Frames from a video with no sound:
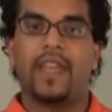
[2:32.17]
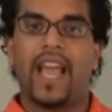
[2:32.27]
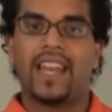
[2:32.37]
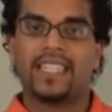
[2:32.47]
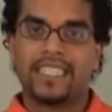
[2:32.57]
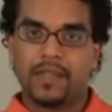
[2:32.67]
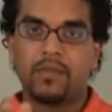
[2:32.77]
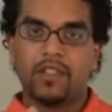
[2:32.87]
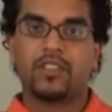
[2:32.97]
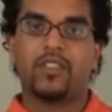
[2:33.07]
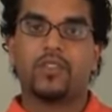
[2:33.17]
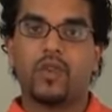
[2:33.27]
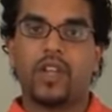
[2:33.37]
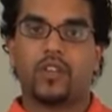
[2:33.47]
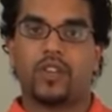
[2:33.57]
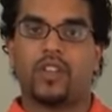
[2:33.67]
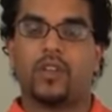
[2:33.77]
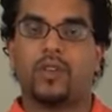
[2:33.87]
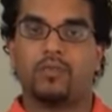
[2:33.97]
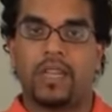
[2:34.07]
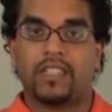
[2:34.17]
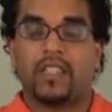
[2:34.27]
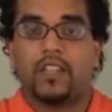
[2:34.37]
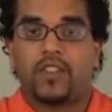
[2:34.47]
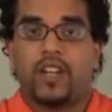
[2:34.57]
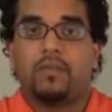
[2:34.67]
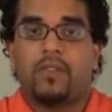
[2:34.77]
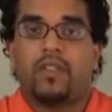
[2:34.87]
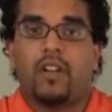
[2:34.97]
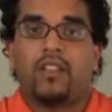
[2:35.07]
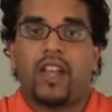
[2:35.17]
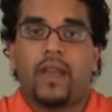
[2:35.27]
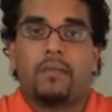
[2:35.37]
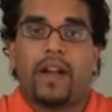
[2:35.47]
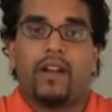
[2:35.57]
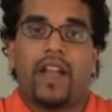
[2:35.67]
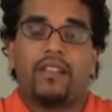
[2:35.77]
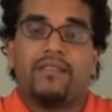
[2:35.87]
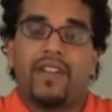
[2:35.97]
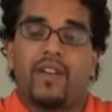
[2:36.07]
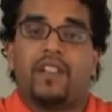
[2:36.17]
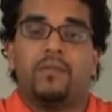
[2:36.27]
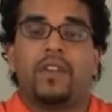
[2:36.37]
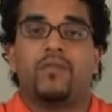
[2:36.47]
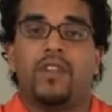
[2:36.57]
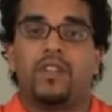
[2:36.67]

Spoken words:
They had a similar situation. They were basically trying to build their online empire, had a very limited